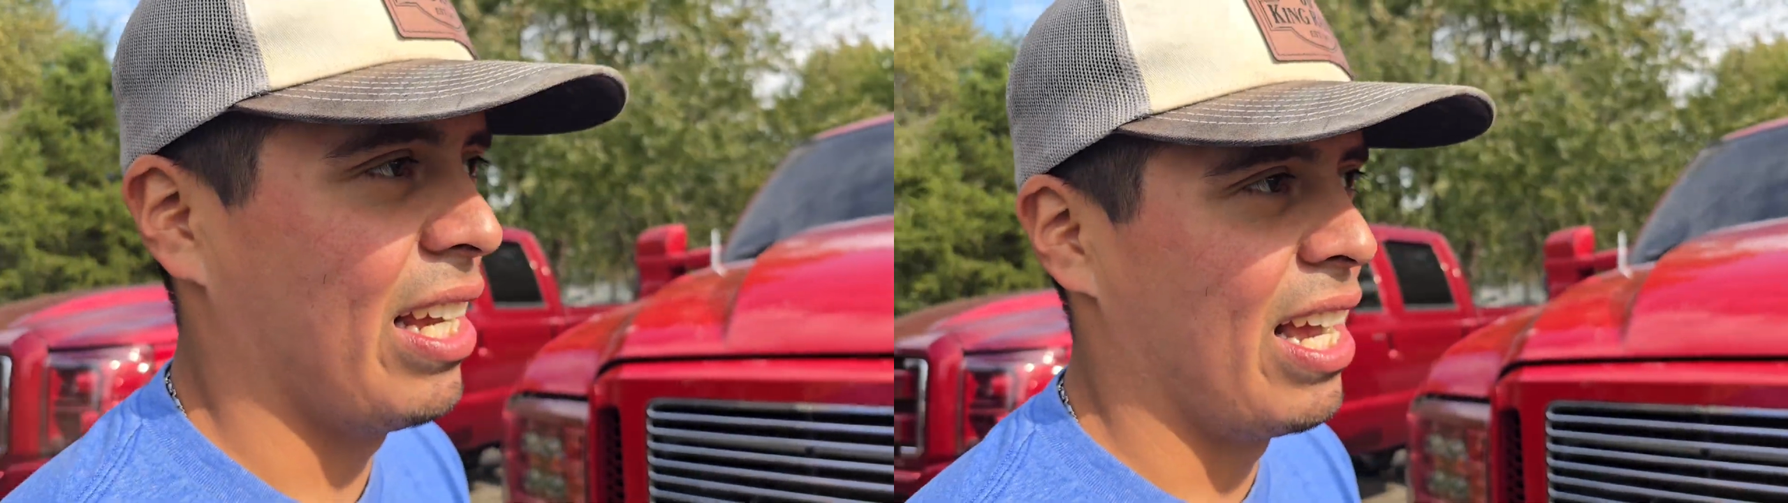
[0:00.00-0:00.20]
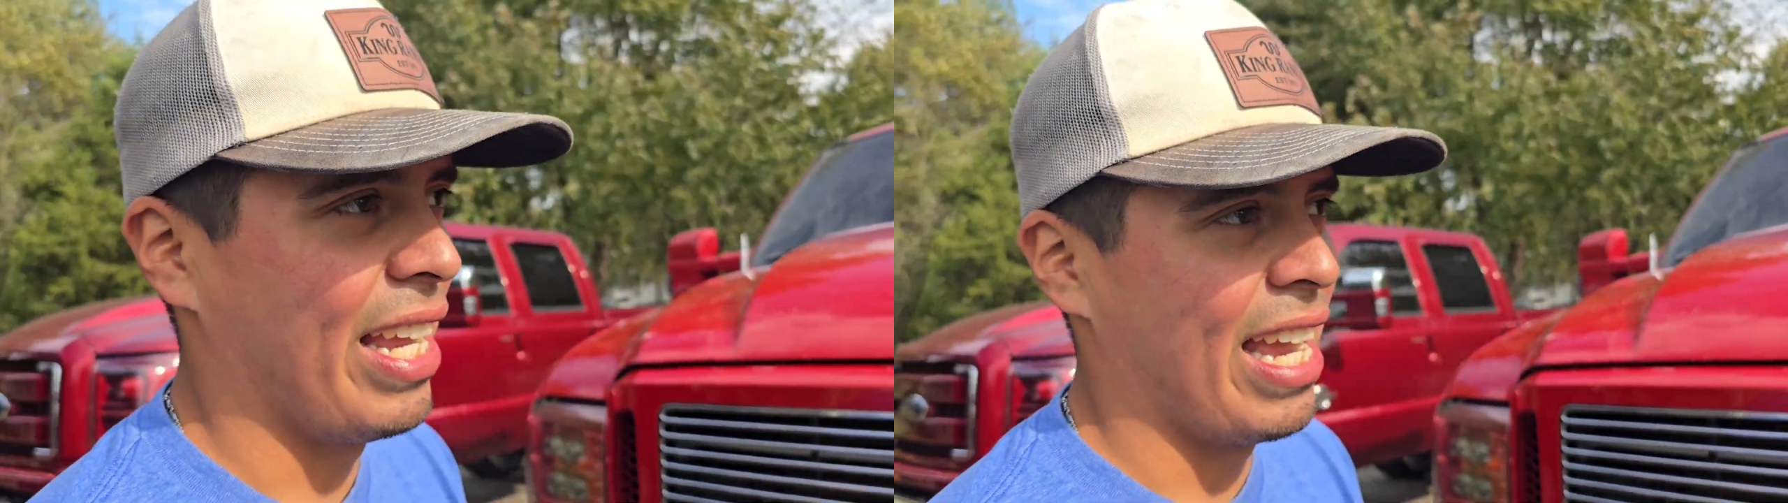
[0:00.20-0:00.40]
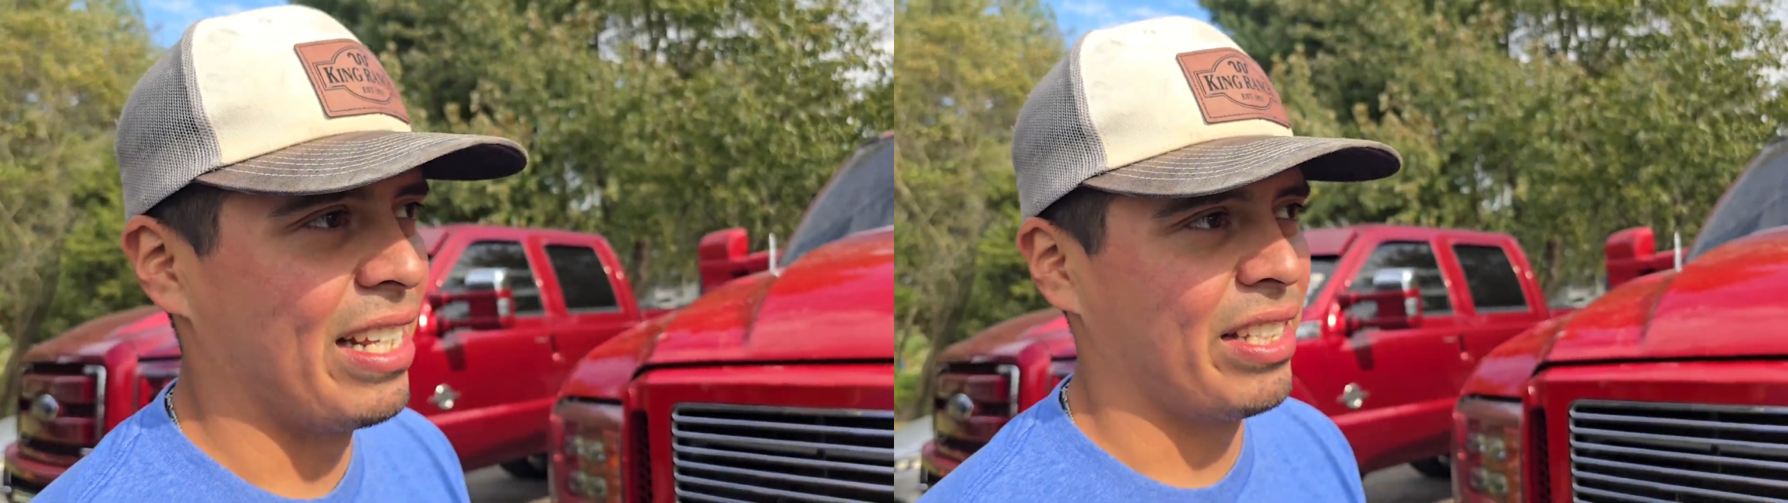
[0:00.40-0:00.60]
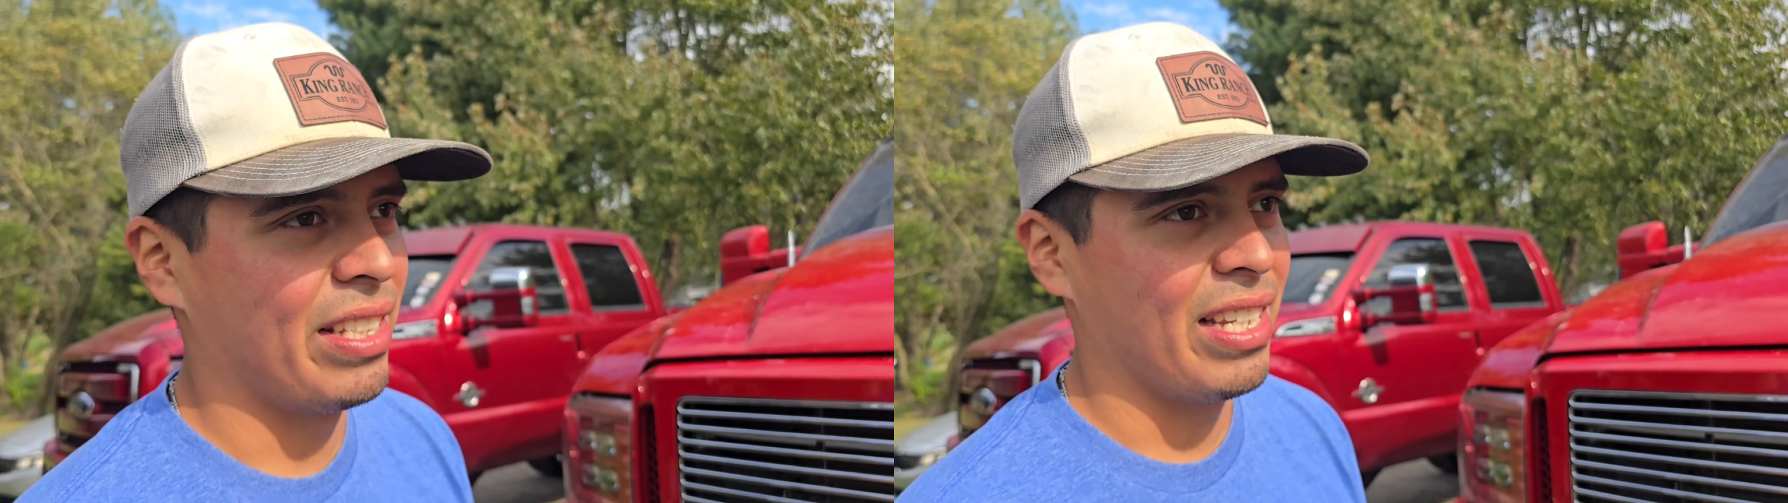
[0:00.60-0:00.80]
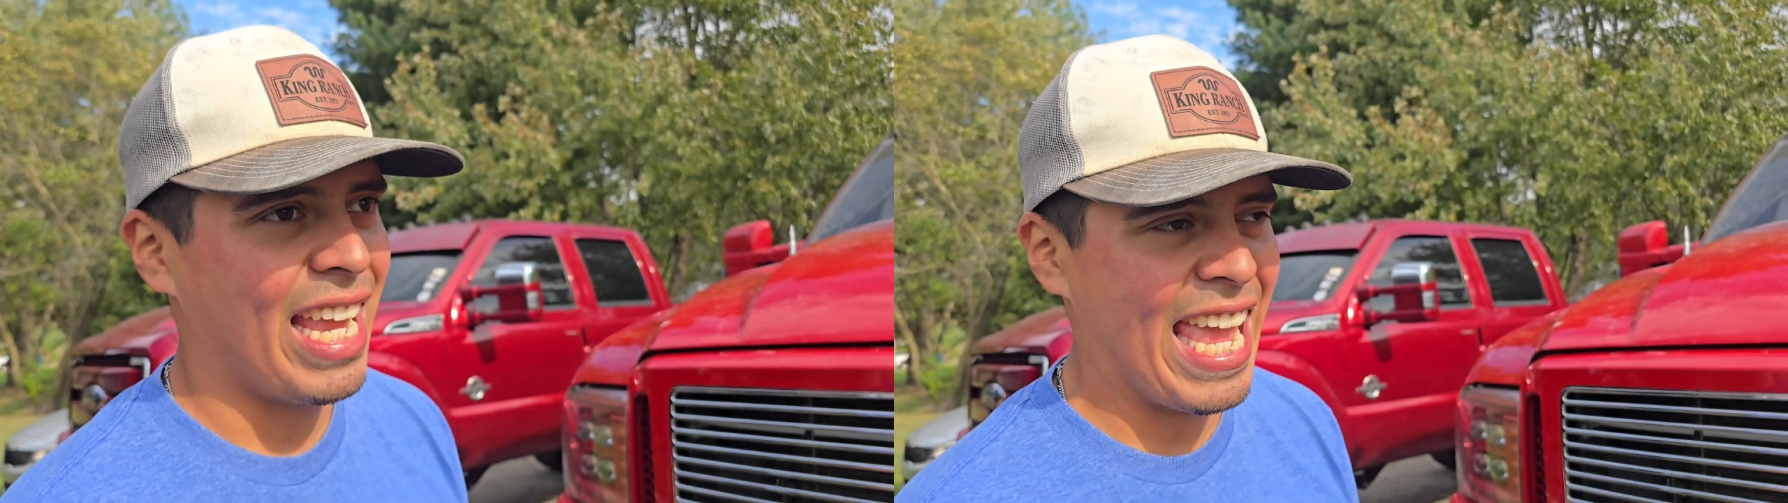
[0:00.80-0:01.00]
against
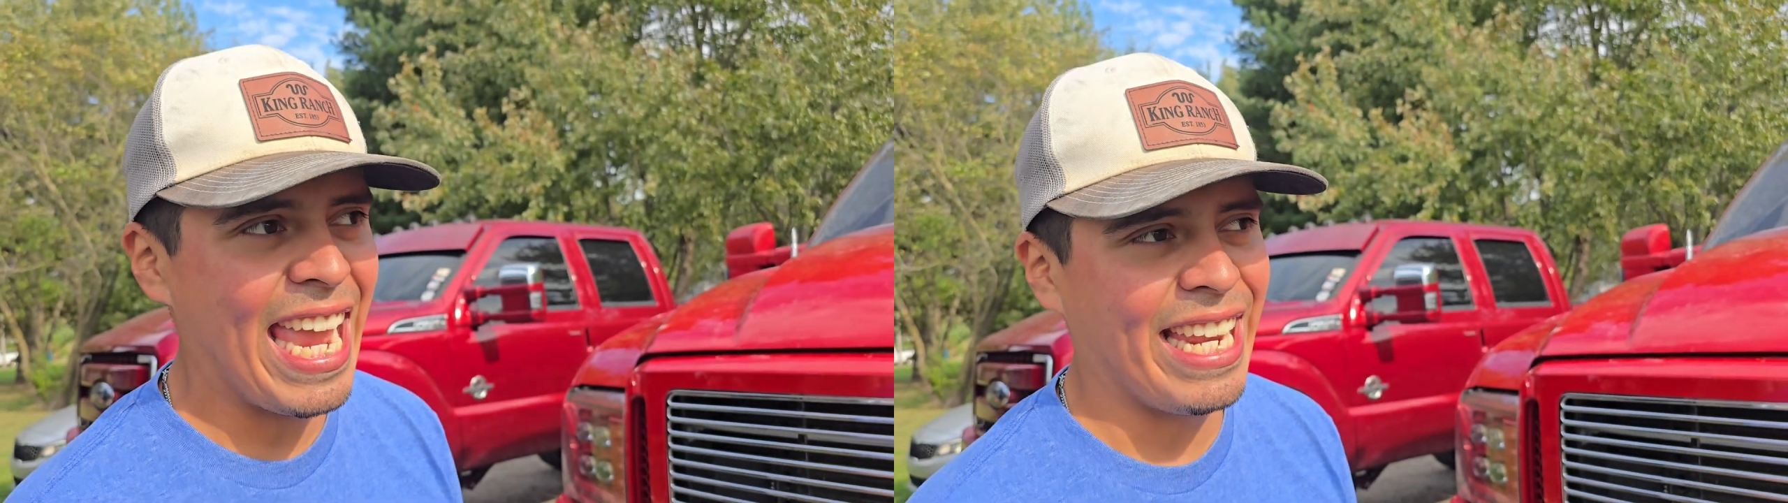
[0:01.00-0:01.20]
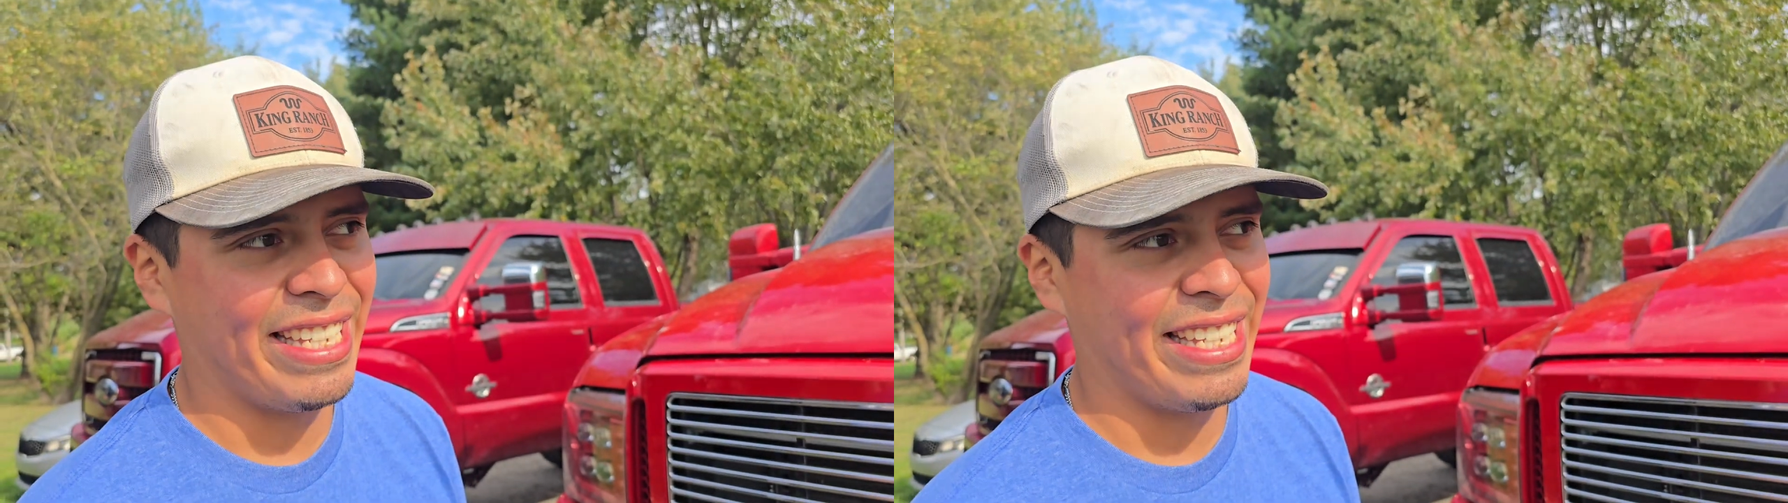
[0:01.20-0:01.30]
heat.